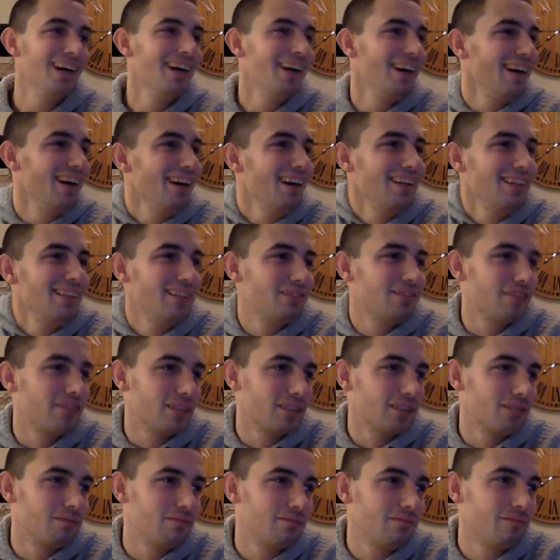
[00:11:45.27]
That's
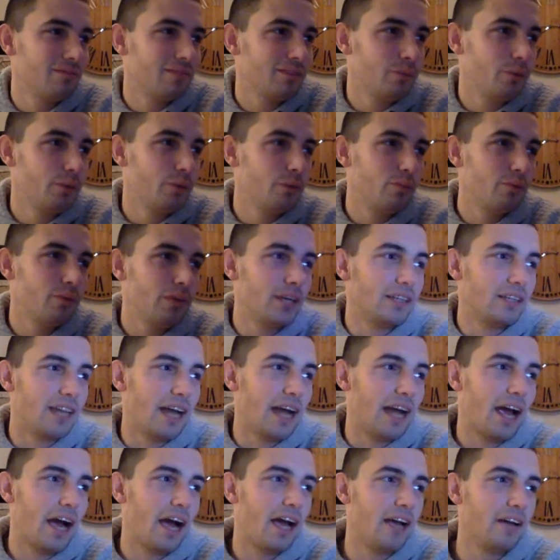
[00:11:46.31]
funny. And
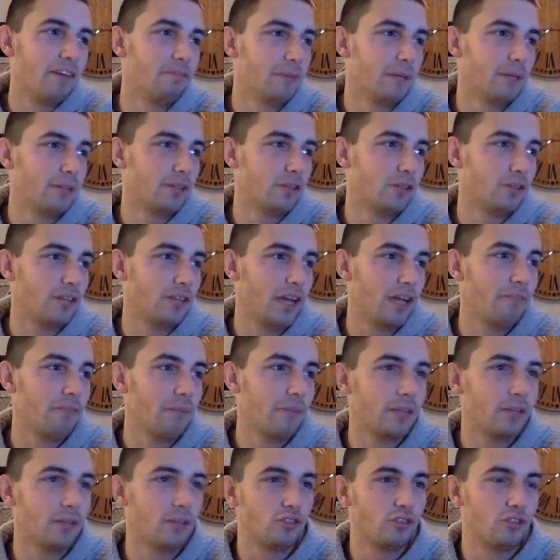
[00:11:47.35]
yeah, I've made
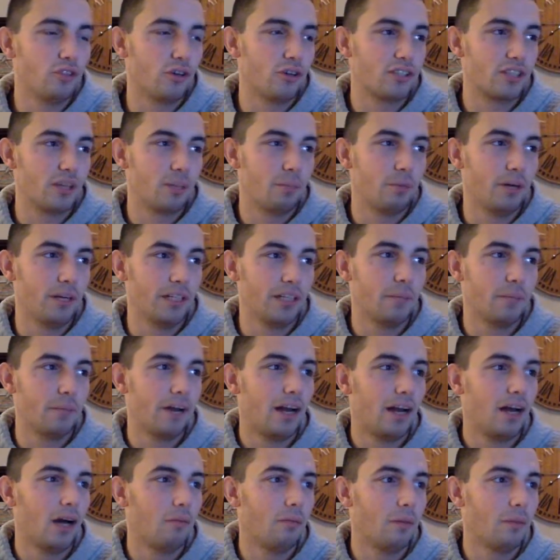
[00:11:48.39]
those jokes aplenty about
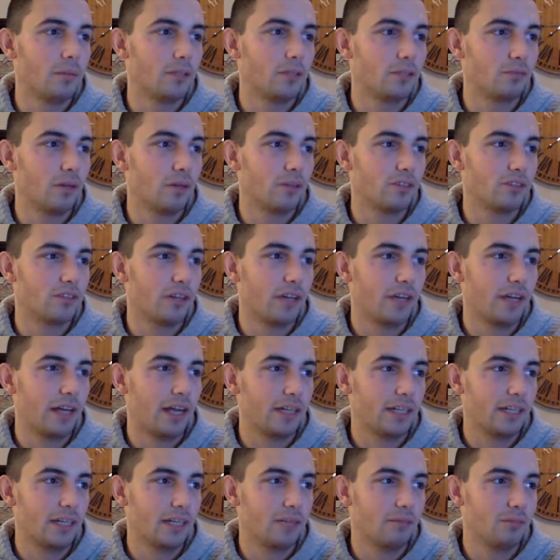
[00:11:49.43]
Alabama as well. So I
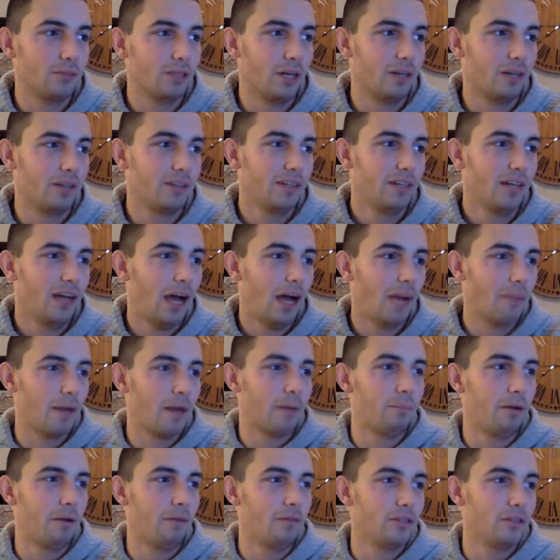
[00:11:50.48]
can't. I'm not
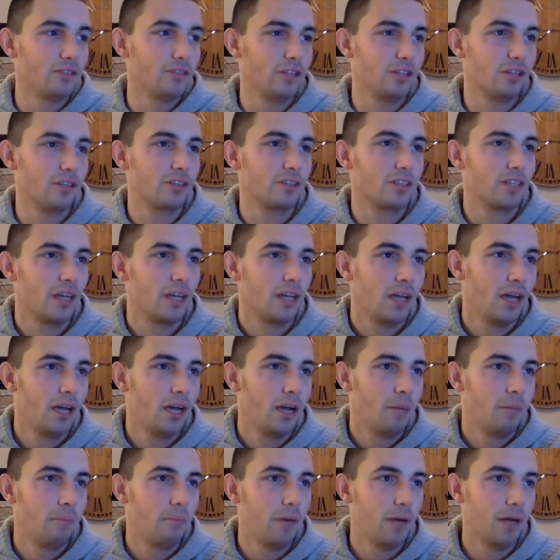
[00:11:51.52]
above those jokes.
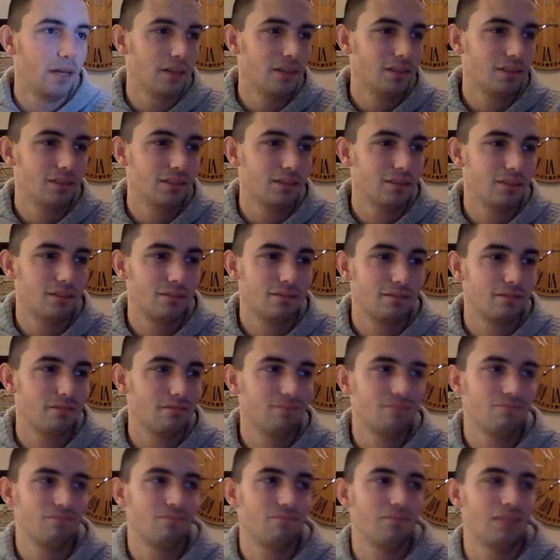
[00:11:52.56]
But
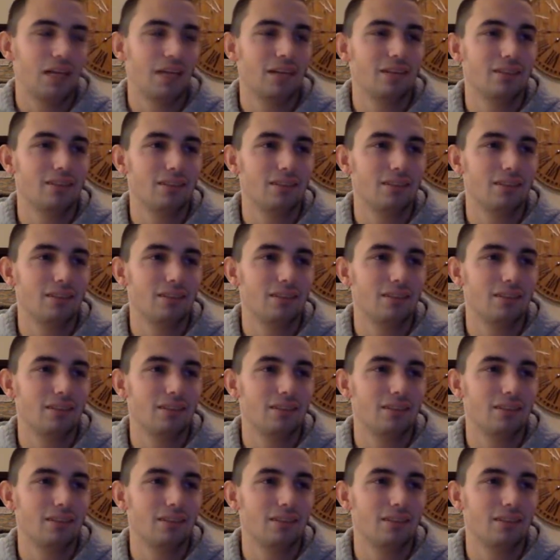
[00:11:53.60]
yeah.